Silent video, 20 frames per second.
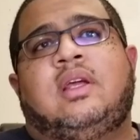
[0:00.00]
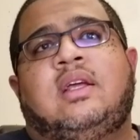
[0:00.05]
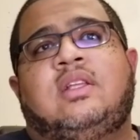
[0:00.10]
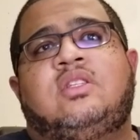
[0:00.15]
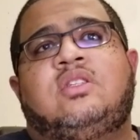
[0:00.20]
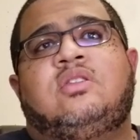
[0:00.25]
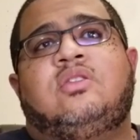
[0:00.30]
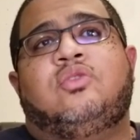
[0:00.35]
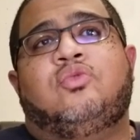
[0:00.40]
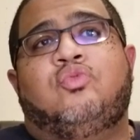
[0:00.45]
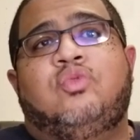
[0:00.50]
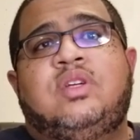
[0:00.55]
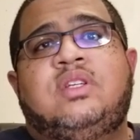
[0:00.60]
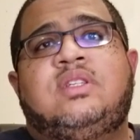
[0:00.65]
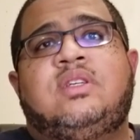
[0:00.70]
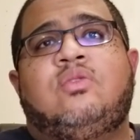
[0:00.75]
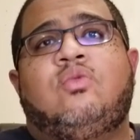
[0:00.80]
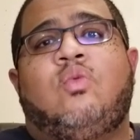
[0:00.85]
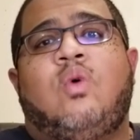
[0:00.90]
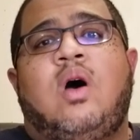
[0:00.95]
It's the
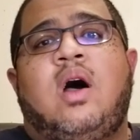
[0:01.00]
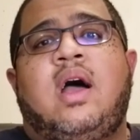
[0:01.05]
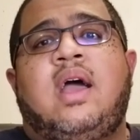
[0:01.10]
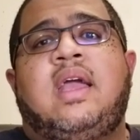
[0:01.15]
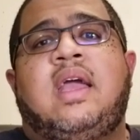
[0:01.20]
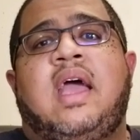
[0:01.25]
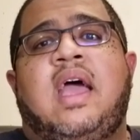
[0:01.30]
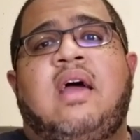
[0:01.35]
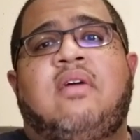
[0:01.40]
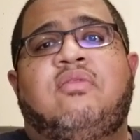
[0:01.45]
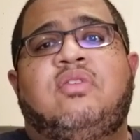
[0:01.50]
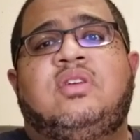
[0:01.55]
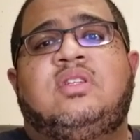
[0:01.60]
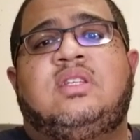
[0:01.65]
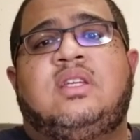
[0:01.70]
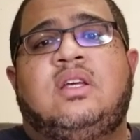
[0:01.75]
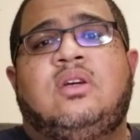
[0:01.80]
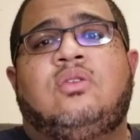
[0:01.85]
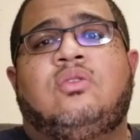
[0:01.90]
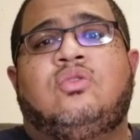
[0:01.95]
reason why every
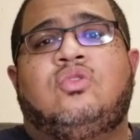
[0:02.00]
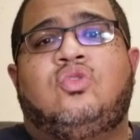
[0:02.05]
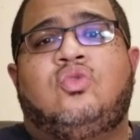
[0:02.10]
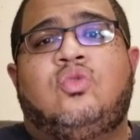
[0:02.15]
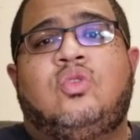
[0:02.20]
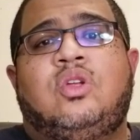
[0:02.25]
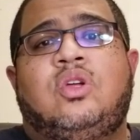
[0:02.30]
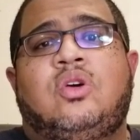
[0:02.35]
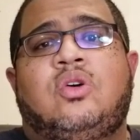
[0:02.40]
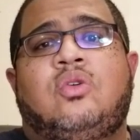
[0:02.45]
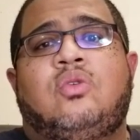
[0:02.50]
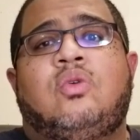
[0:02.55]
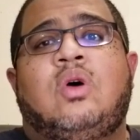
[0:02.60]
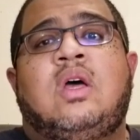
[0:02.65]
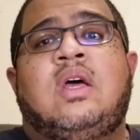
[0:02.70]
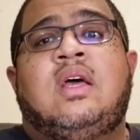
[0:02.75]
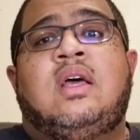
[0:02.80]
single studio